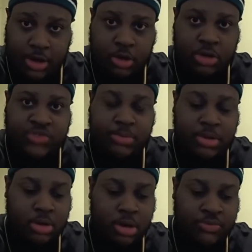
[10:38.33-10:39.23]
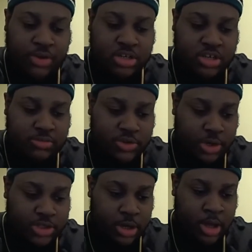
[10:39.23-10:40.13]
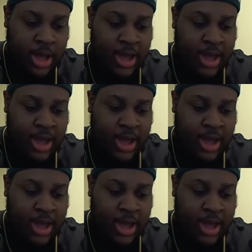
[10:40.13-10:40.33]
You know, he's from the University of Georgia.